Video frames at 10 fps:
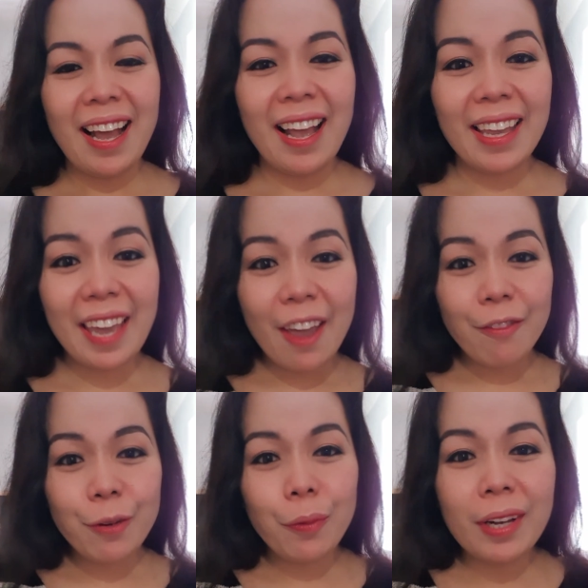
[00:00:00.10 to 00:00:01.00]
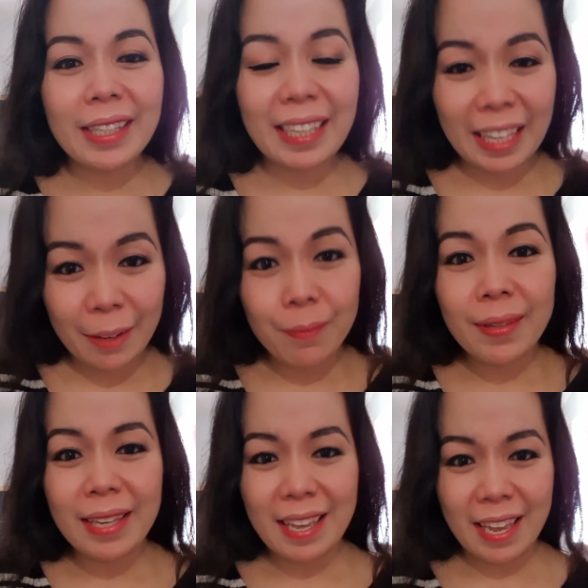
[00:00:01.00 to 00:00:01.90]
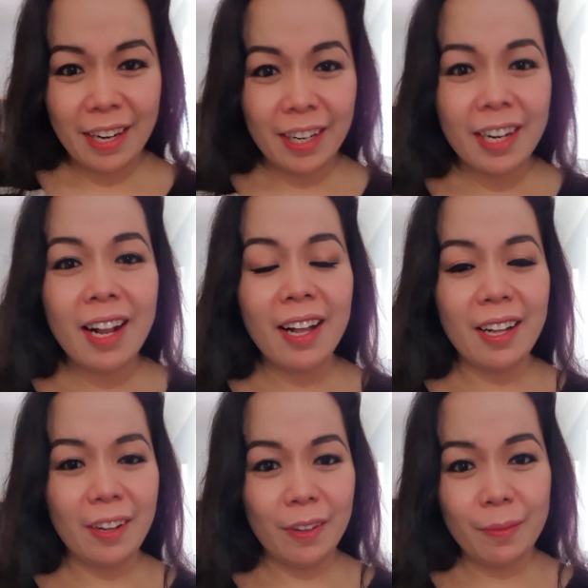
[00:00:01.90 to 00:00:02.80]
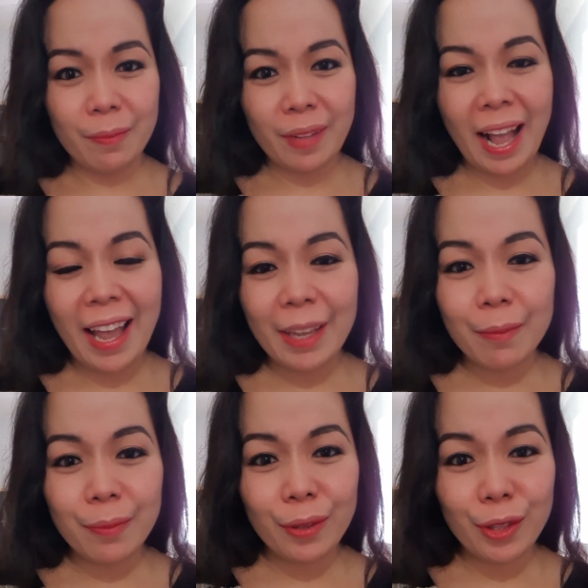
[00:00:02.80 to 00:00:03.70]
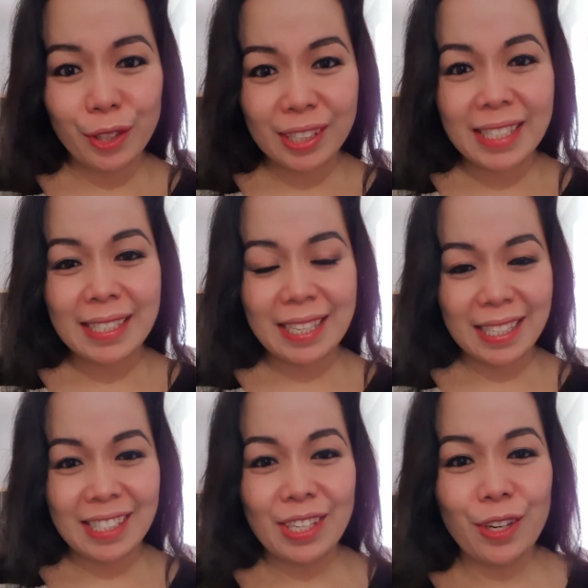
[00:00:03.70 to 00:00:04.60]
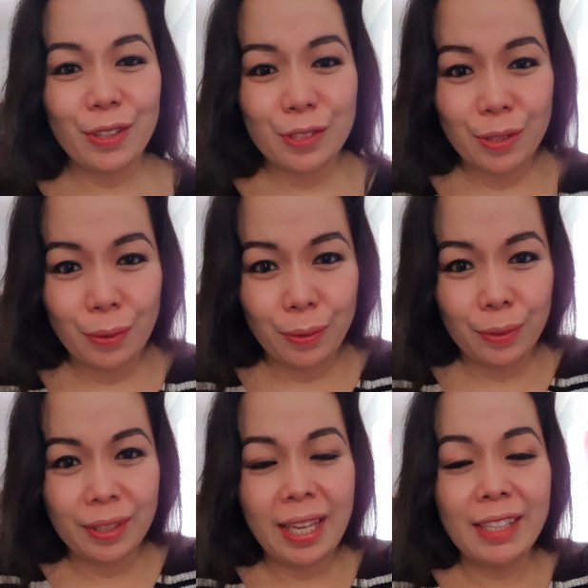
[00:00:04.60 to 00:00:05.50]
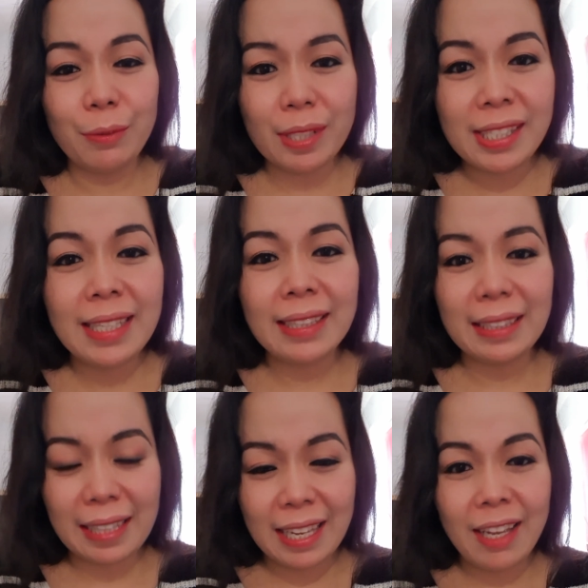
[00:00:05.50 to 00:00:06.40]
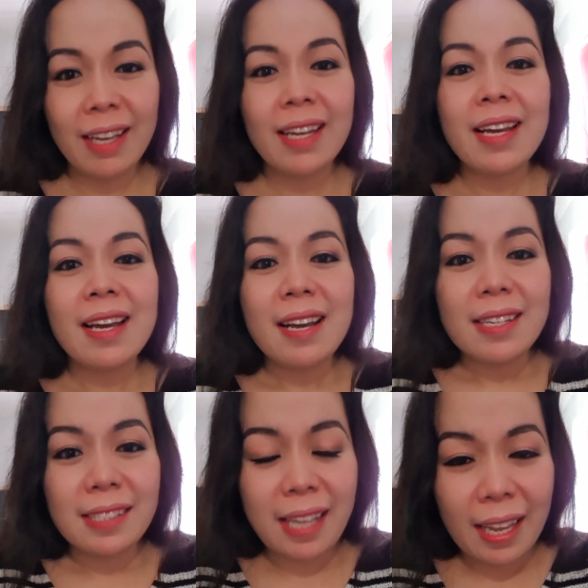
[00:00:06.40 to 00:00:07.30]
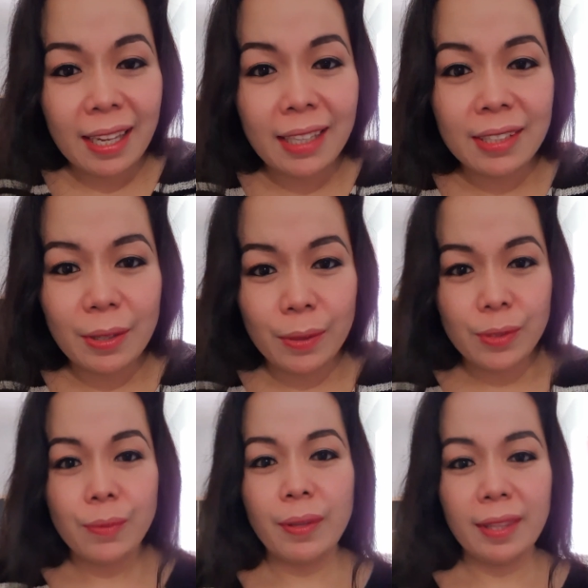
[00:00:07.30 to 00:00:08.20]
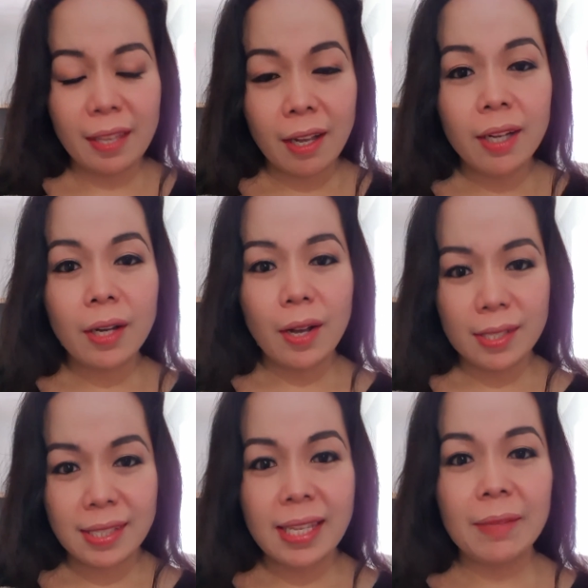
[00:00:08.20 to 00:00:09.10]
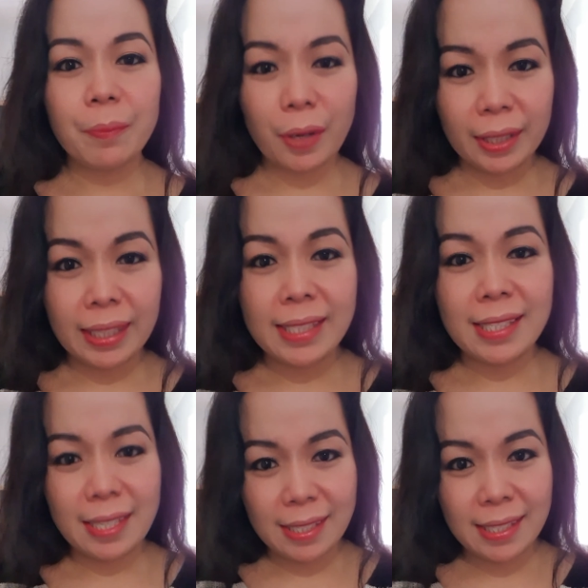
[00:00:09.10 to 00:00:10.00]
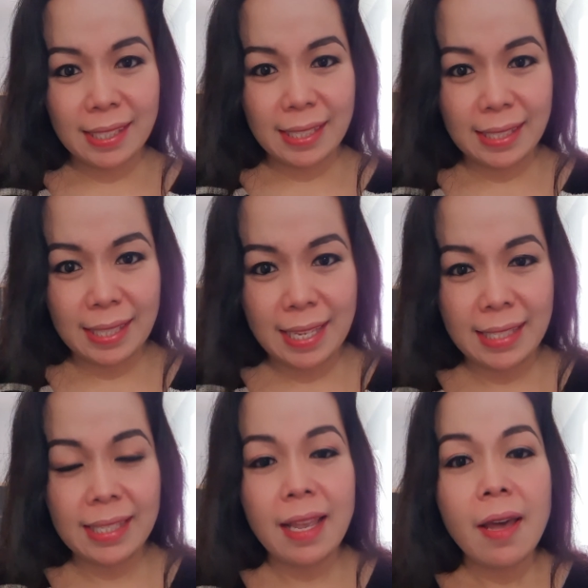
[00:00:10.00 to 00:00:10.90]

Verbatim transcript: Hi everyone, Kim here. Um, I'm 36 years old and recently diagnosed with young onset Parkinson's disease.